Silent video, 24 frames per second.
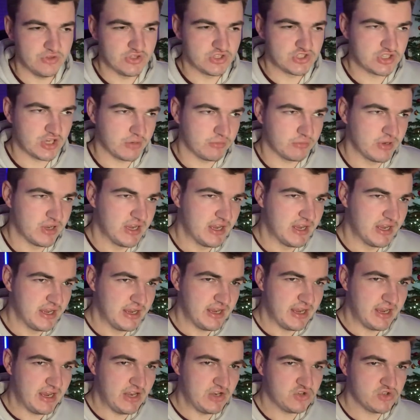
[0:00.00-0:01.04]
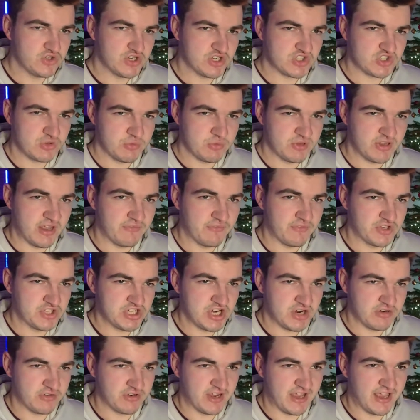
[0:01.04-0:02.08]
So interesting with that, but
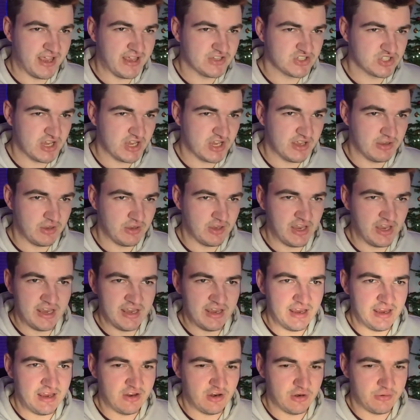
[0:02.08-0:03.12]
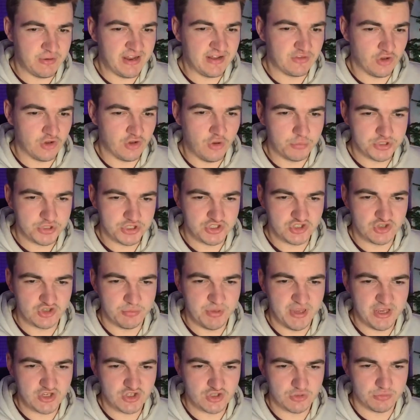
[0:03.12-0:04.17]
Chalna has he had the option to
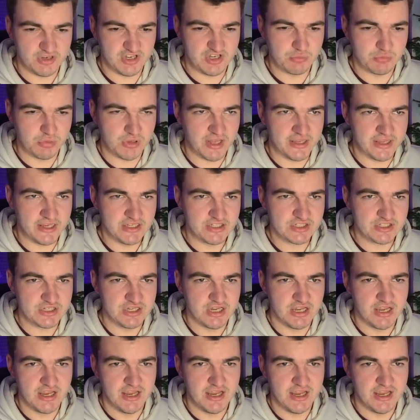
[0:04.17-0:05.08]
pick some of these players,